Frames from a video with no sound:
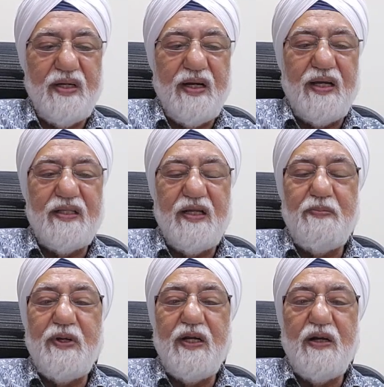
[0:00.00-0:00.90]
and they
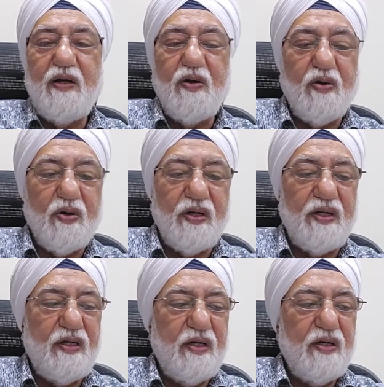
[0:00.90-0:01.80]
bring
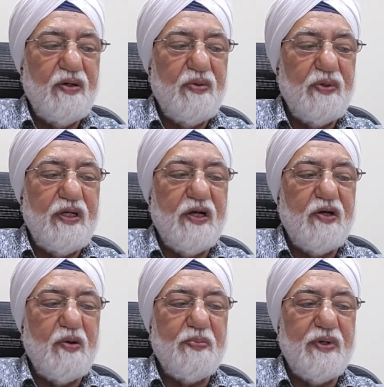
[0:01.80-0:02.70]
glory to their
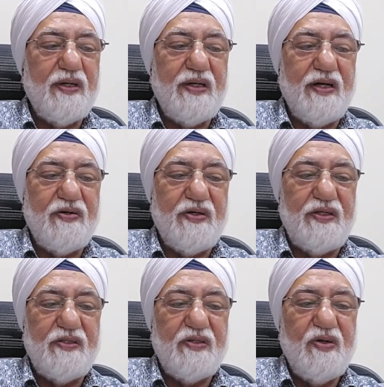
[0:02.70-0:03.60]
adopted
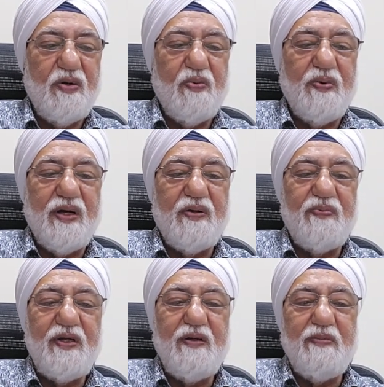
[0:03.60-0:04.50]
countries, while
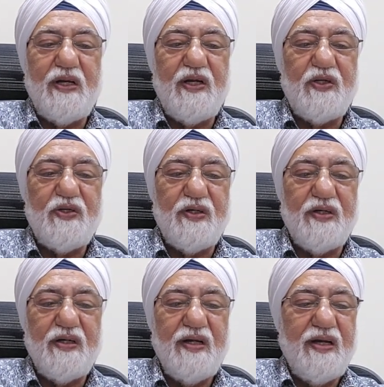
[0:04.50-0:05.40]
we in
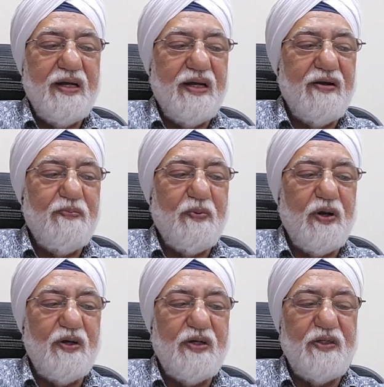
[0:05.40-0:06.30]
Malaysia have
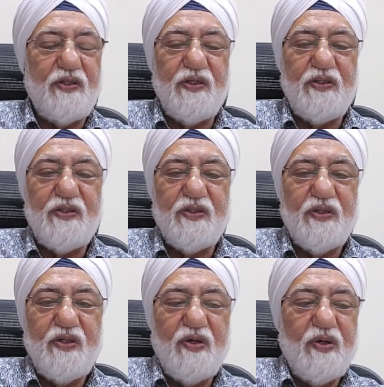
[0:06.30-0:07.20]
politicians
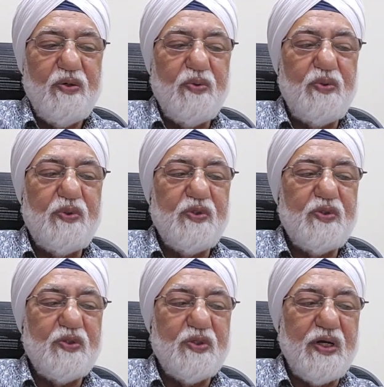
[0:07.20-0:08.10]
who
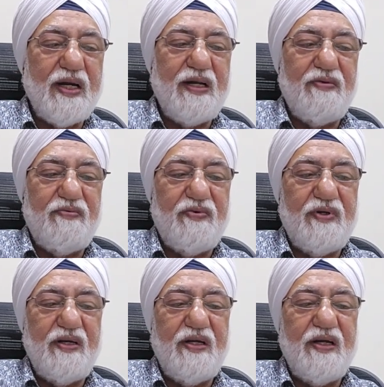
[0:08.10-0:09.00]
thrive
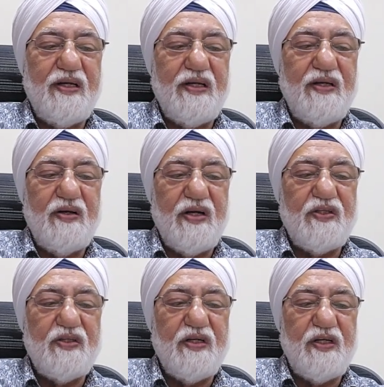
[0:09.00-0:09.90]
creating
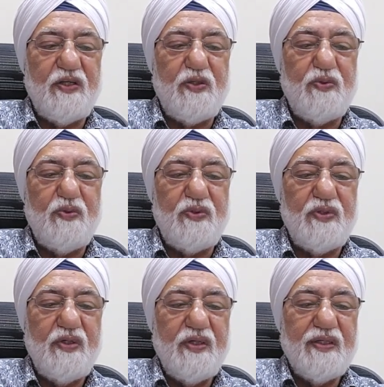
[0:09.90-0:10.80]
racial issues
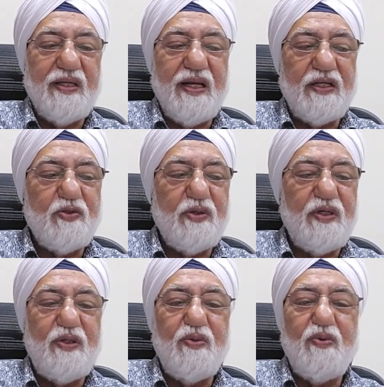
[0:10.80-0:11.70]
that actually
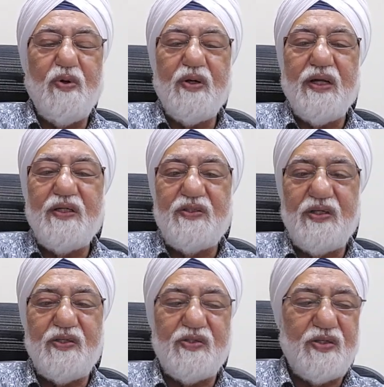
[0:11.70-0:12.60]
do not
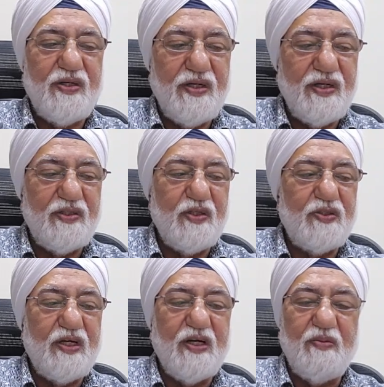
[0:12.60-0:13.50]
exist in the
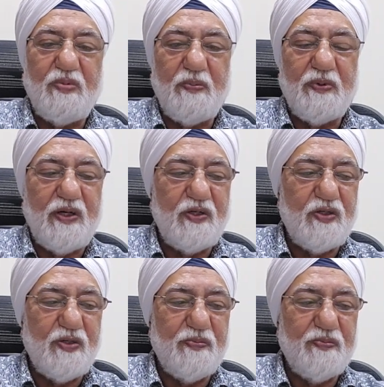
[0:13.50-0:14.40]
general population.